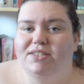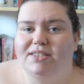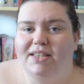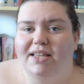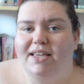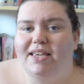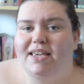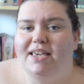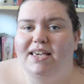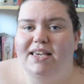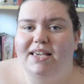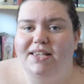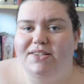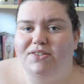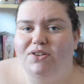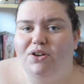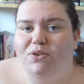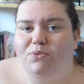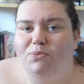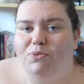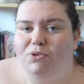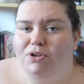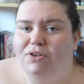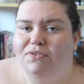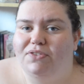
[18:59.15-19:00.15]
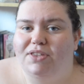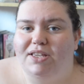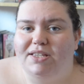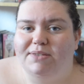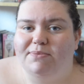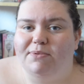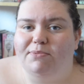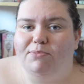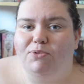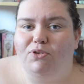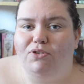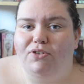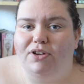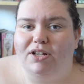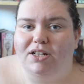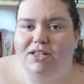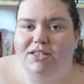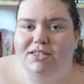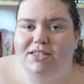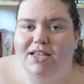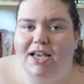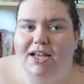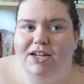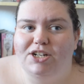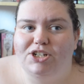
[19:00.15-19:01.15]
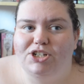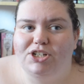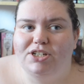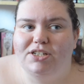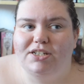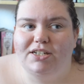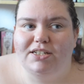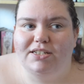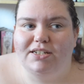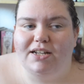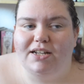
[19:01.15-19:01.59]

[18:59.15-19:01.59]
that he's on one of these memorials, and just is